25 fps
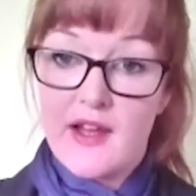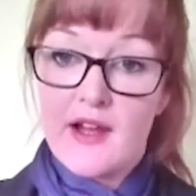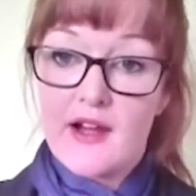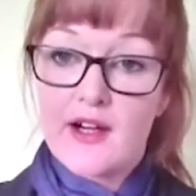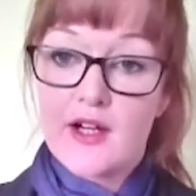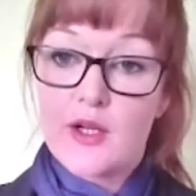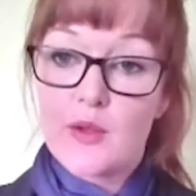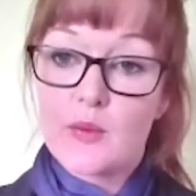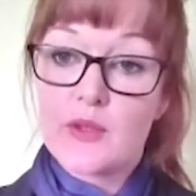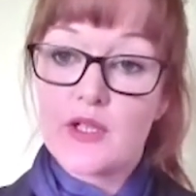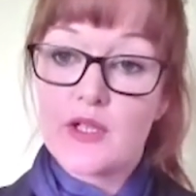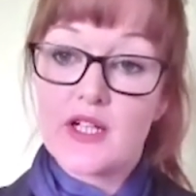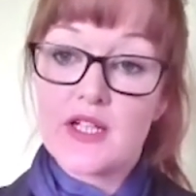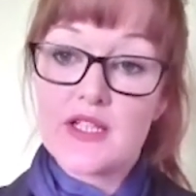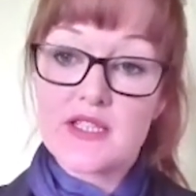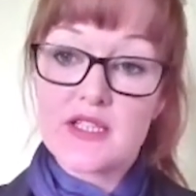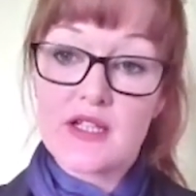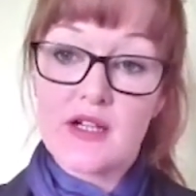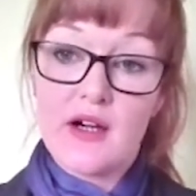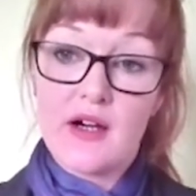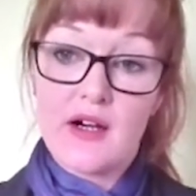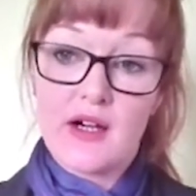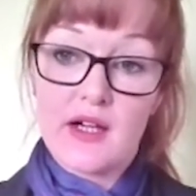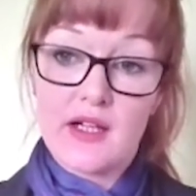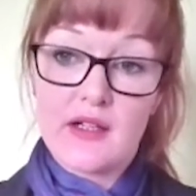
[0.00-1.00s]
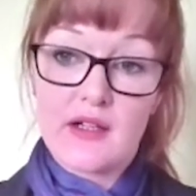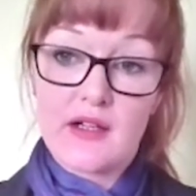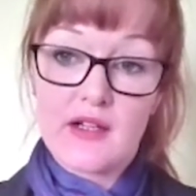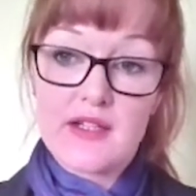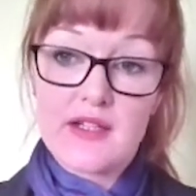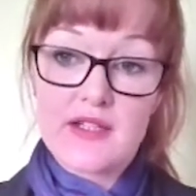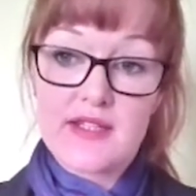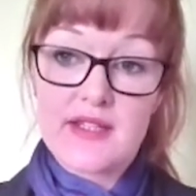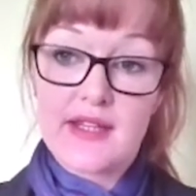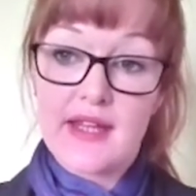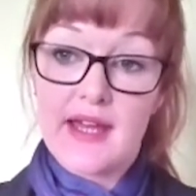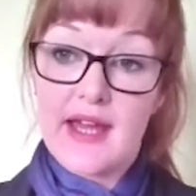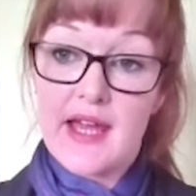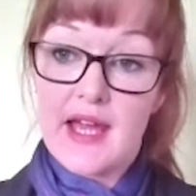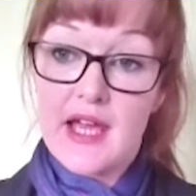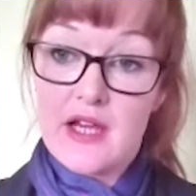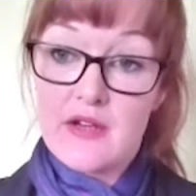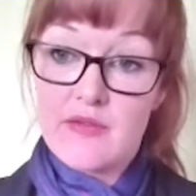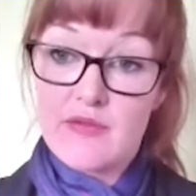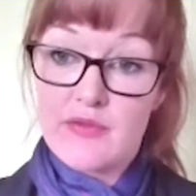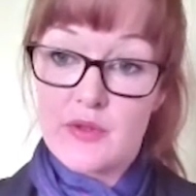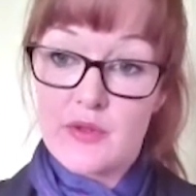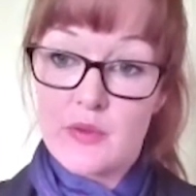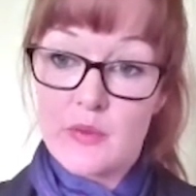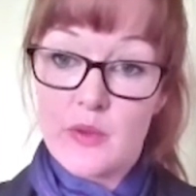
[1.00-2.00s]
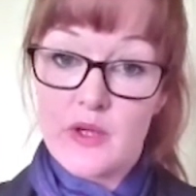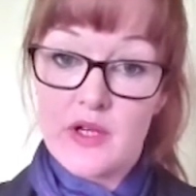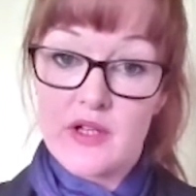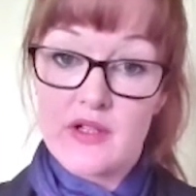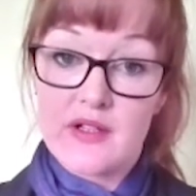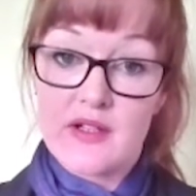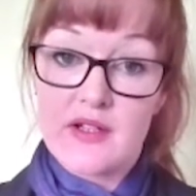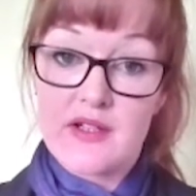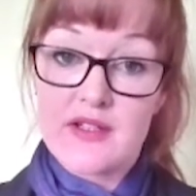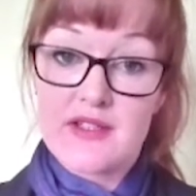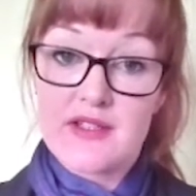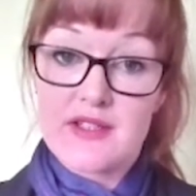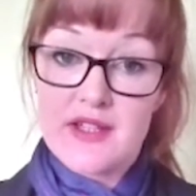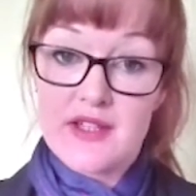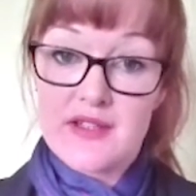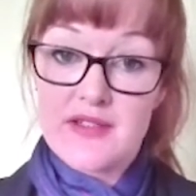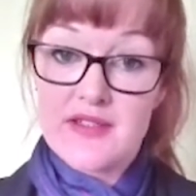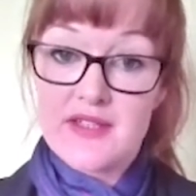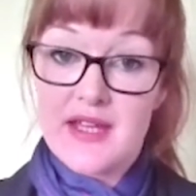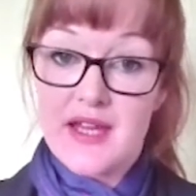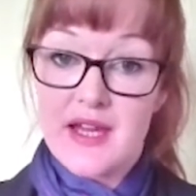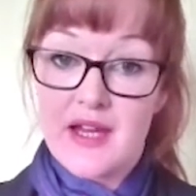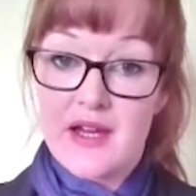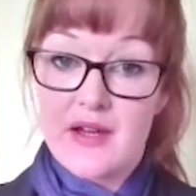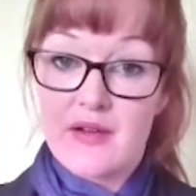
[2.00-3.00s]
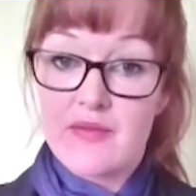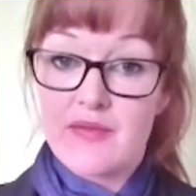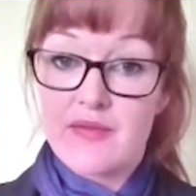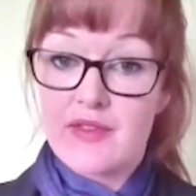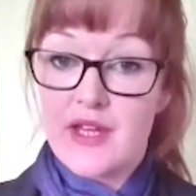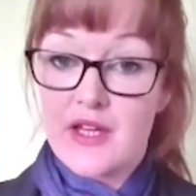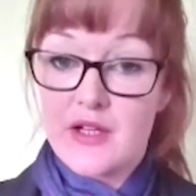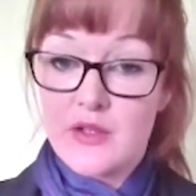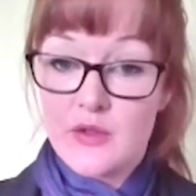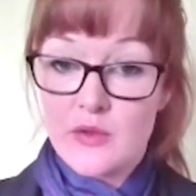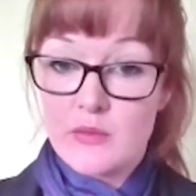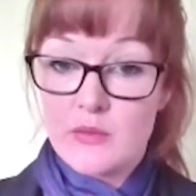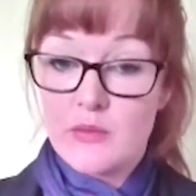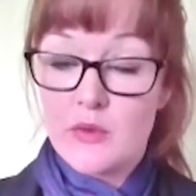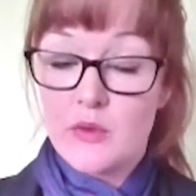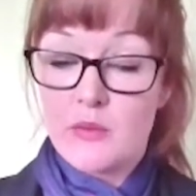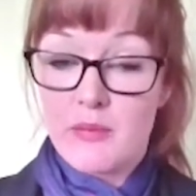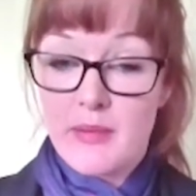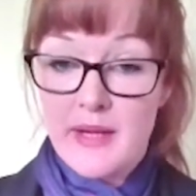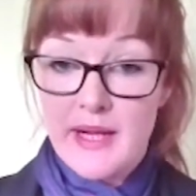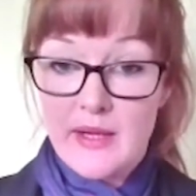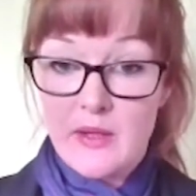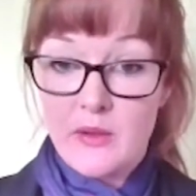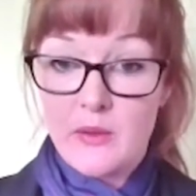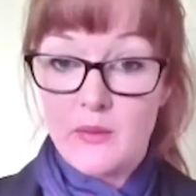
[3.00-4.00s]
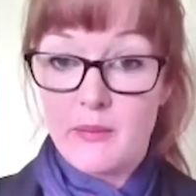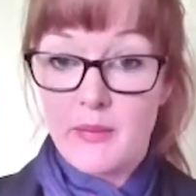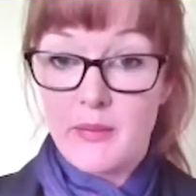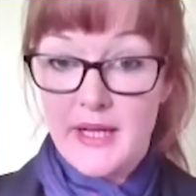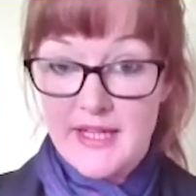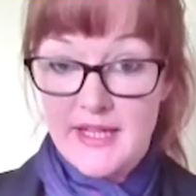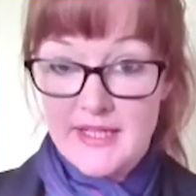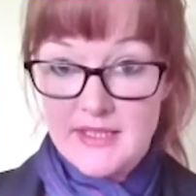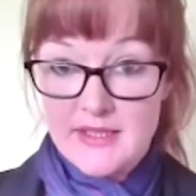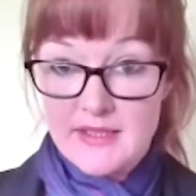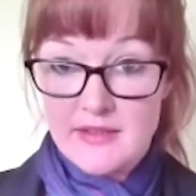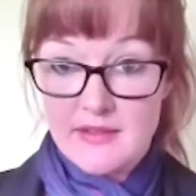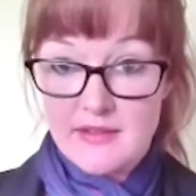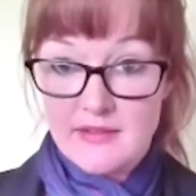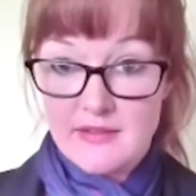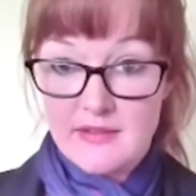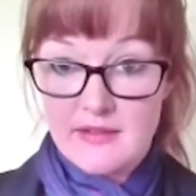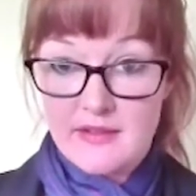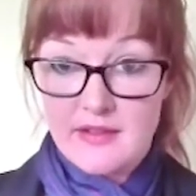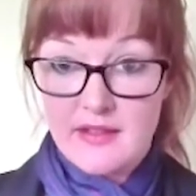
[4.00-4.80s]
I would like to highlight that everyone does have their normal bowel pattern,